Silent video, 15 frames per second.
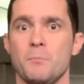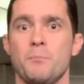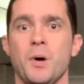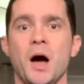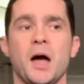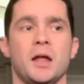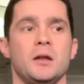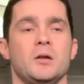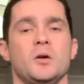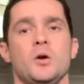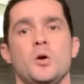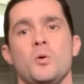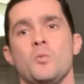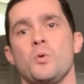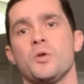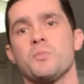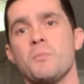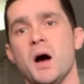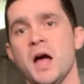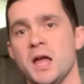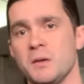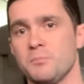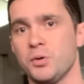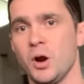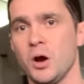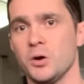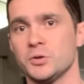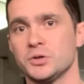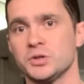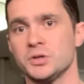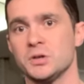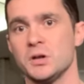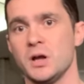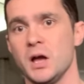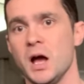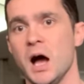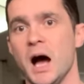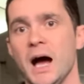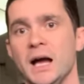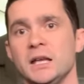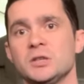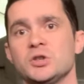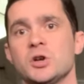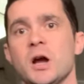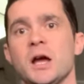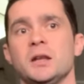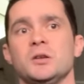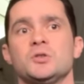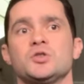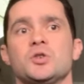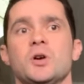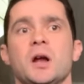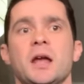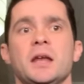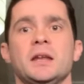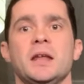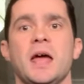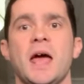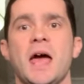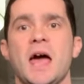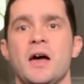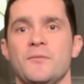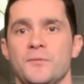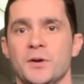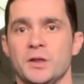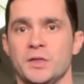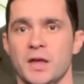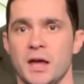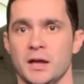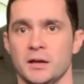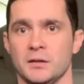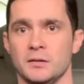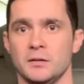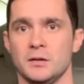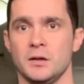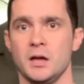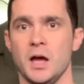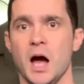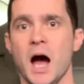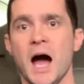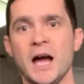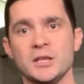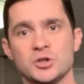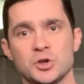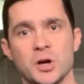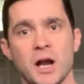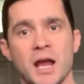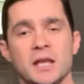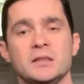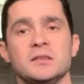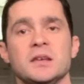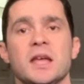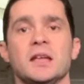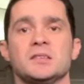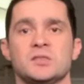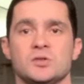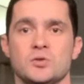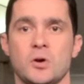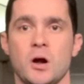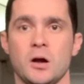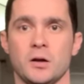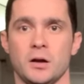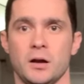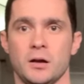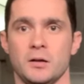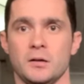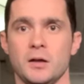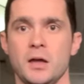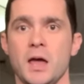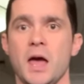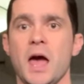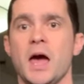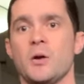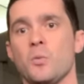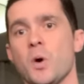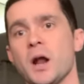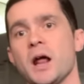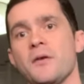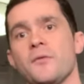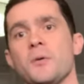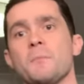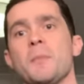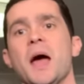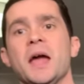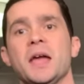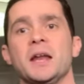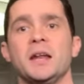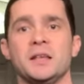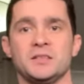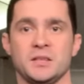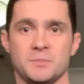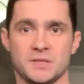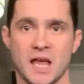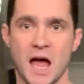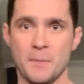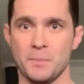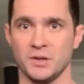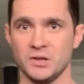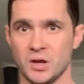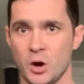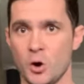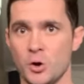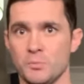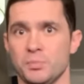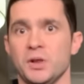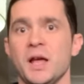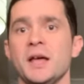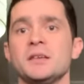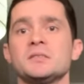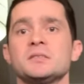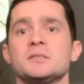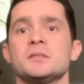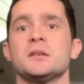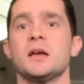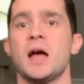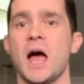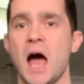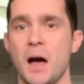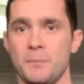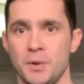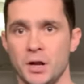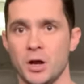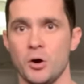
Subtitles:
But with my approach, I try to train everything. I train to get stronger. And whatever mechanisms happen to go in place, happen to